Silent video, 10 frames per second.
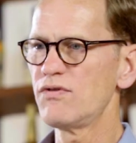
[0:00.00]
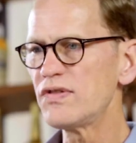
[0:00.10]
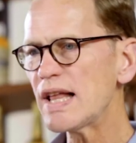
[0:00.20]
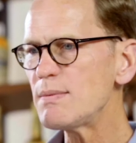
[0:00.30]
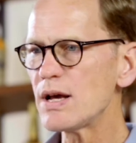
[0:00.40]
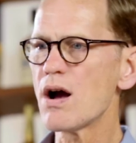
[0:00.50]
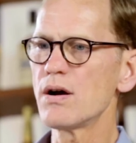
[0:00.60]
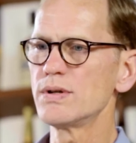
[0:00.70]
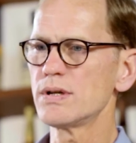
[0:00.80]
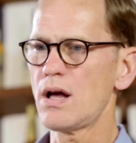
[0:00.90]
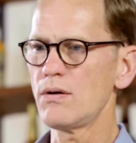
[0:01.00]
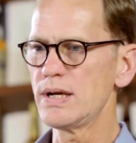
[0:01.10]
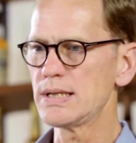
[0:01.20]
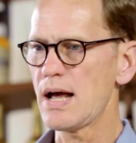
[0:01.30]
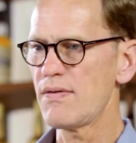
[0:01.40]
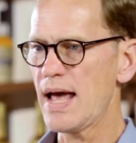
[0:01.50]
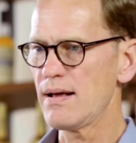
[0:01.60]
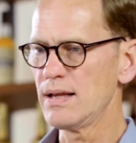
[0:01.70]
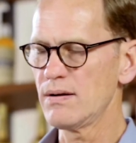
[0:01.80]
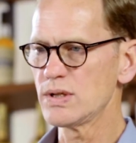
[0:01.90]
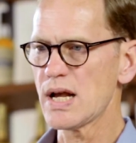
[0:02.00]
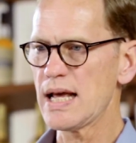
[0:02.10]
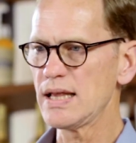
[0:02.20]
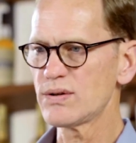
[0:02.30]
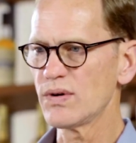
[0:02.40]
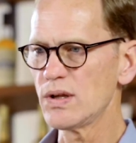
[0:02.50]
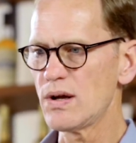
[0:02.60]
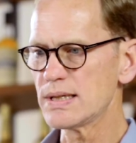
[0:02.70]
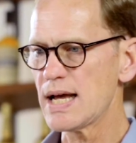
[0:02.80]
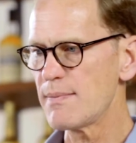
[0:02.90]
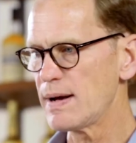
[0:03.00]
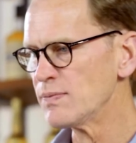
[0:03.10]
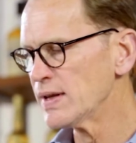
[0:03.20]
Flaming Heart was always on that list for a long time.